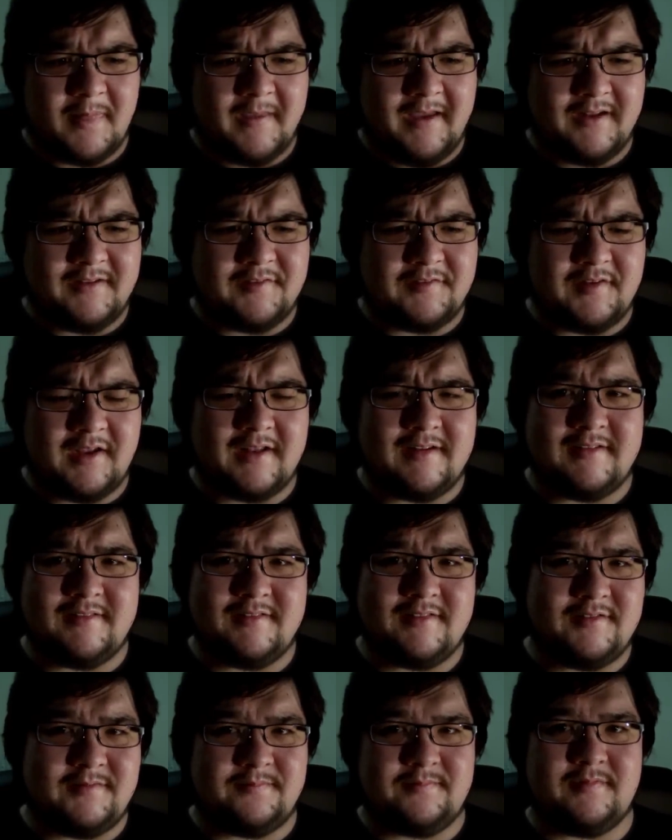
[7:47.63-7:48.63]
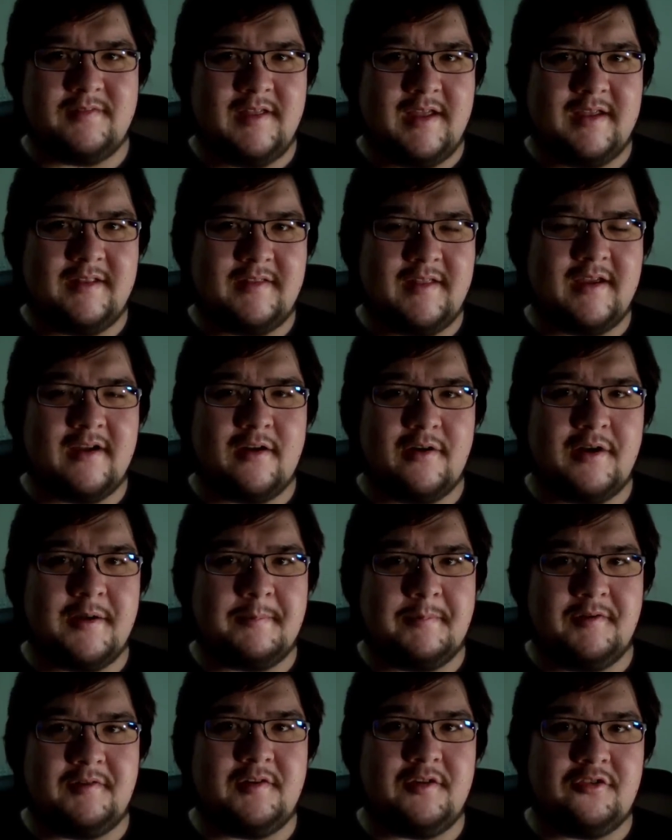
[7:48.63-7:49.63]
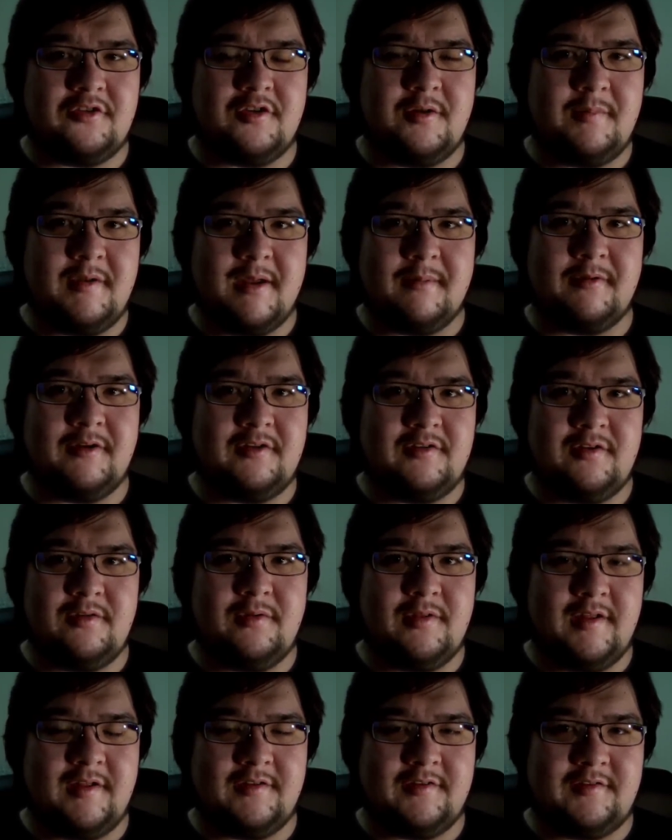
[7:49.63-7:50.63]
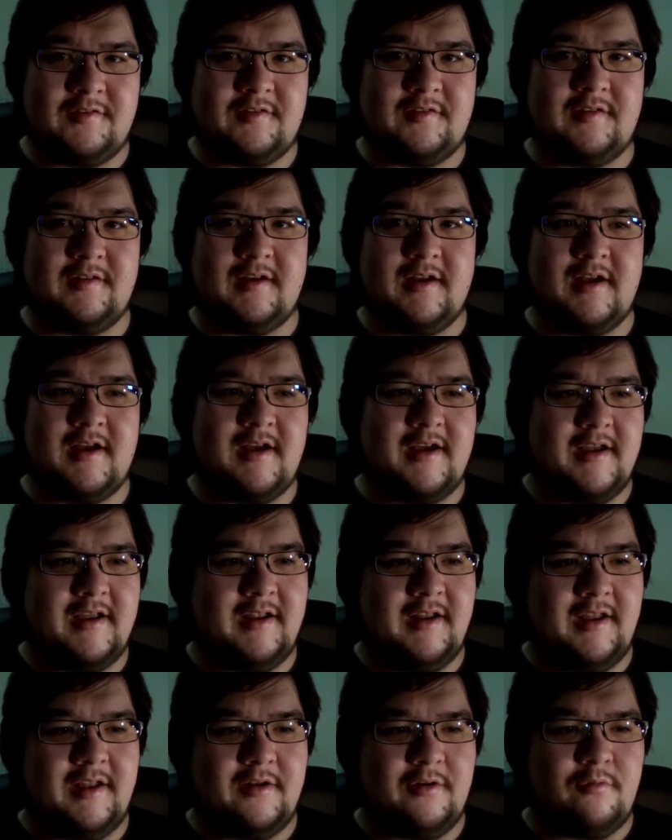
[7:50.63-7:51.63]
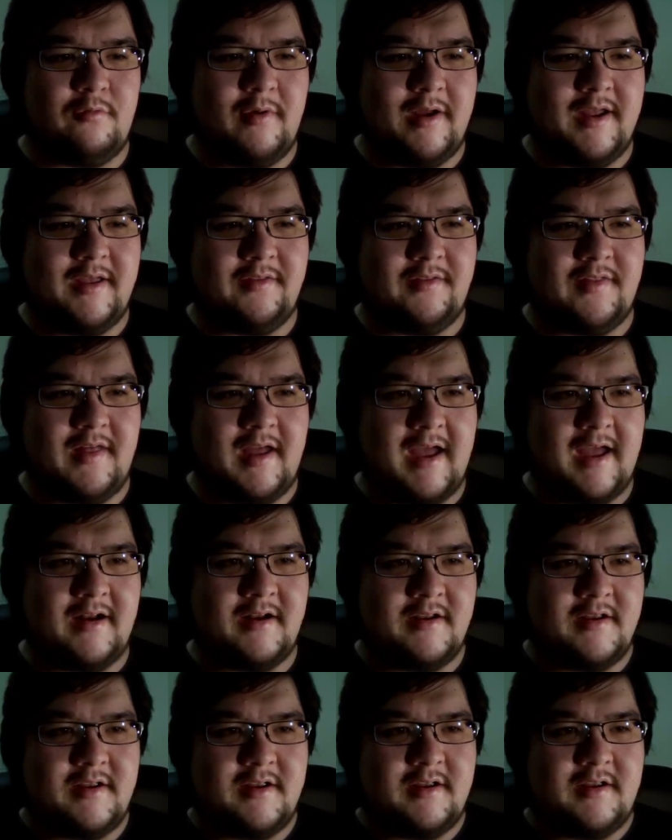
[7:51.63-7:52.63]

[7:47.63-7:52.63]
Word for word: And and they, they are in a position to be able to do this uh, in a way that